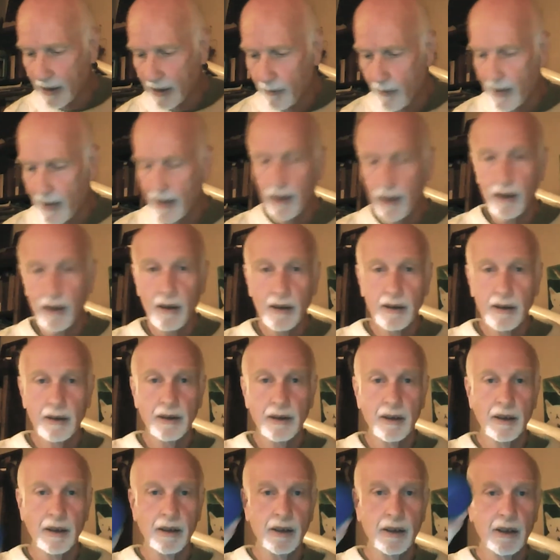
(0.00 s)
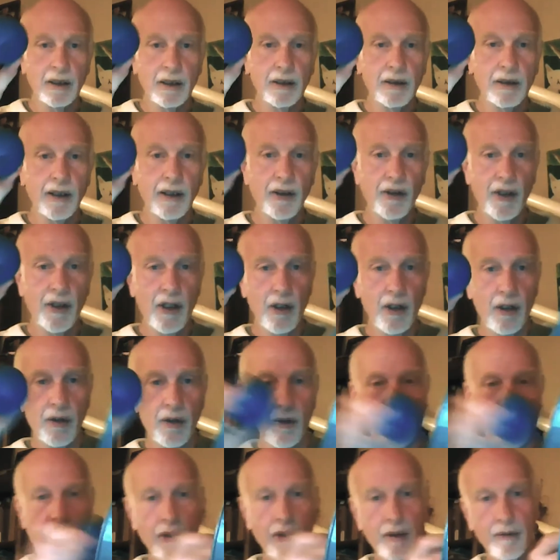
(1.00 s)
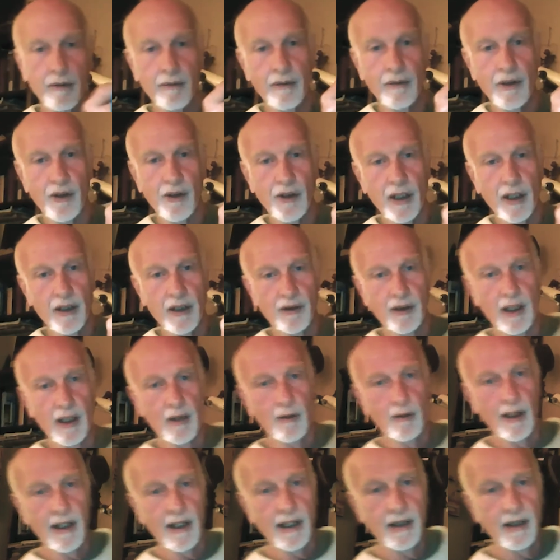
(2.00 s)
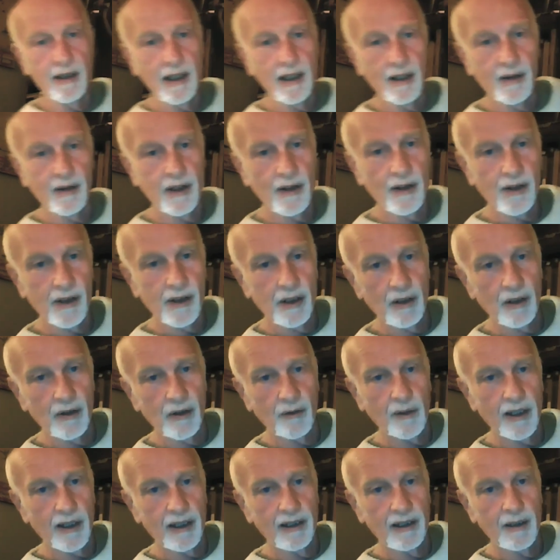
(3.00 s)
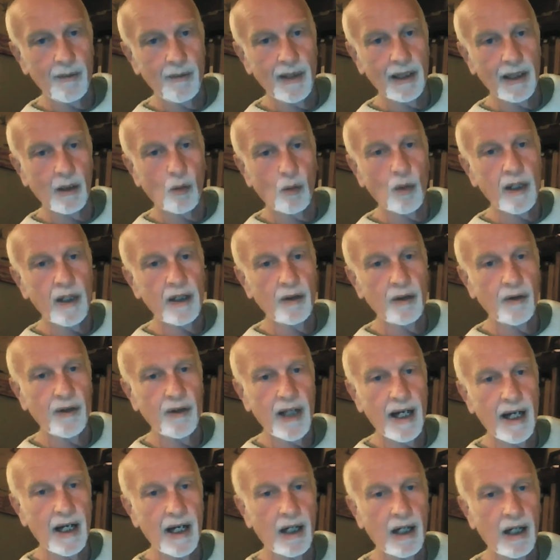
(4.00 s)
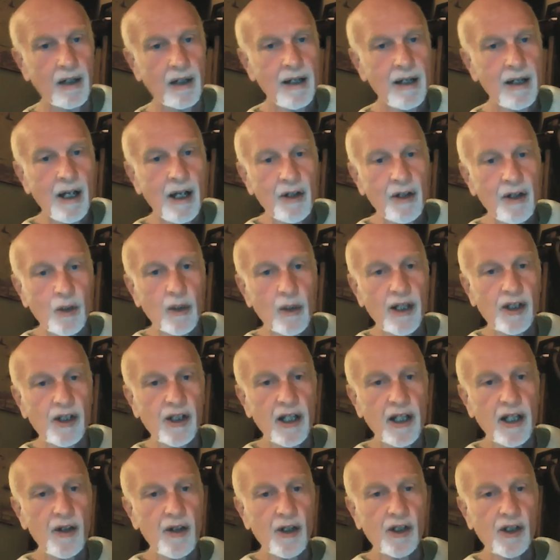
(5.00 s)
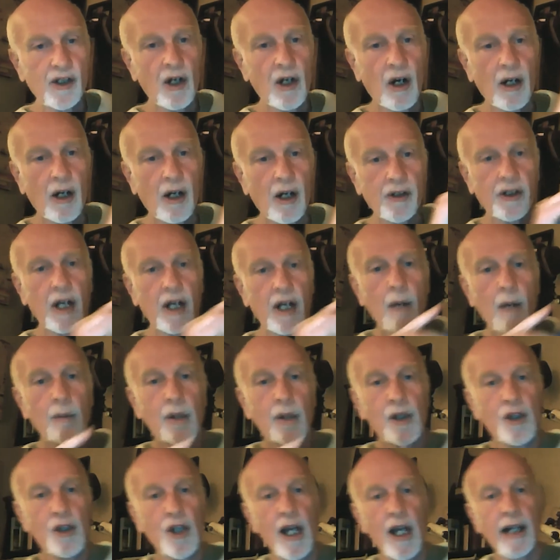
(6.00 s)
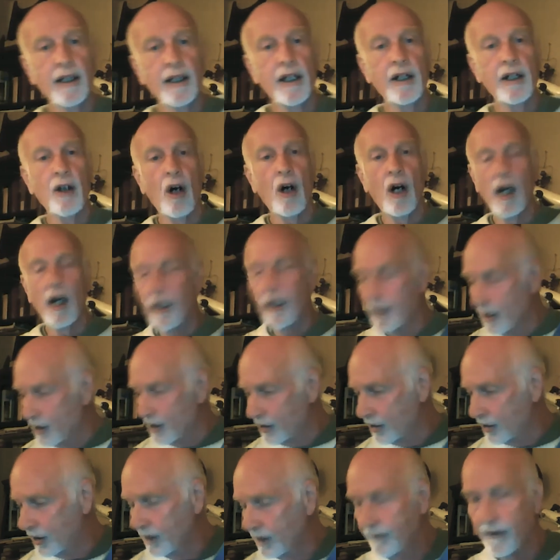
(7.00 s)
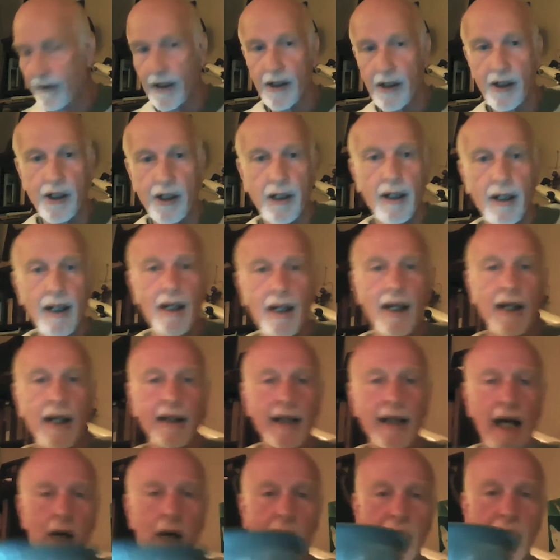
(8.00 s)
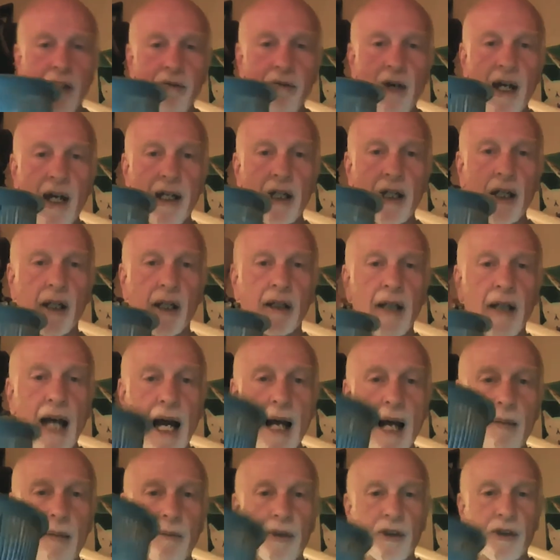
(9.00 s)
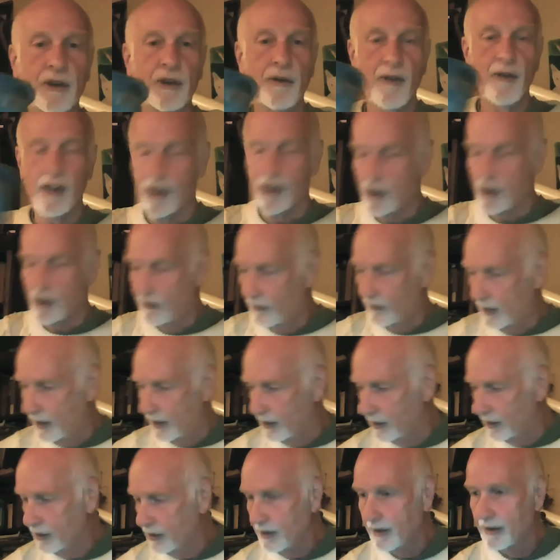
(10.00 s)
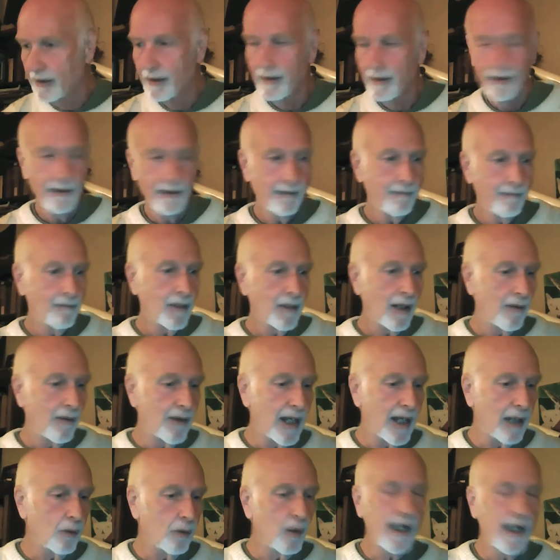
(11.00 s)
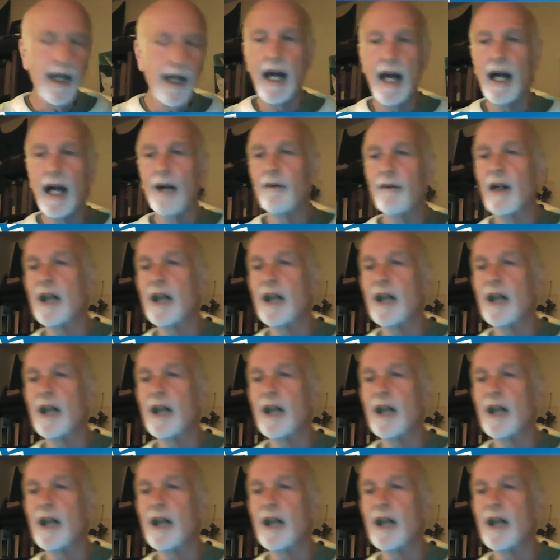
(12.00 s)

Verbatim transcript: middle is the Earth sitting right in there. There's the Earth right in the middle. We are there. So we see the stars projected on a surface. Now, if I collapse the sphere, then we have a